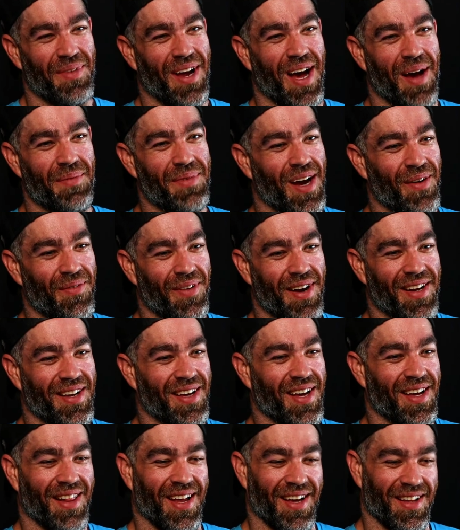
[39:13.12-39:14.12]
I'm not ready
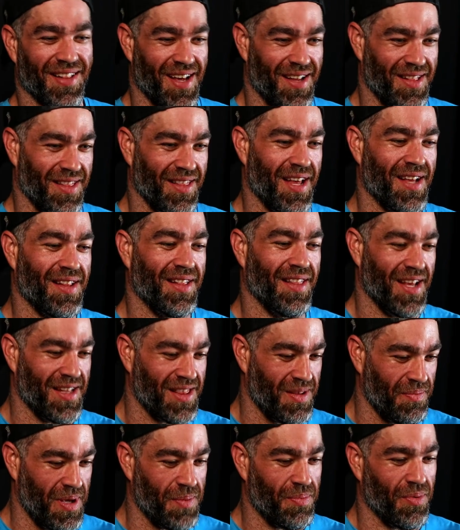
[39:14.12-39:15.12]
yet. Like let the
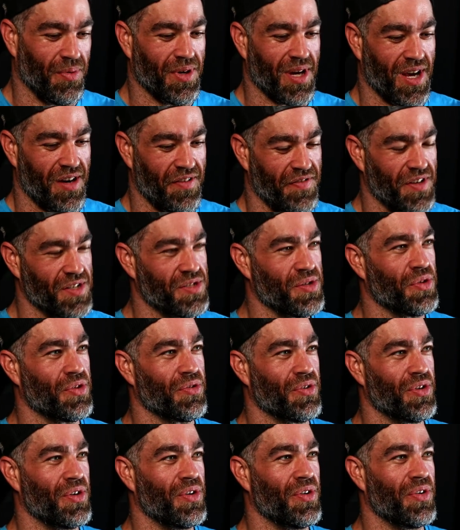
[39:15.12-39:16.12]
people kind of fizzle
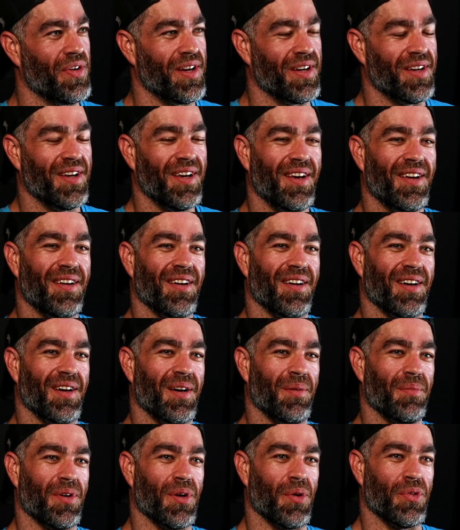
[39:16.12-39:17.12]
through
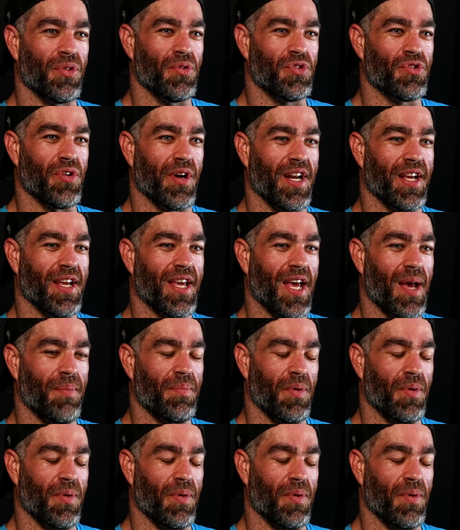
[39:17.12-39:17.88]
and go through training camp.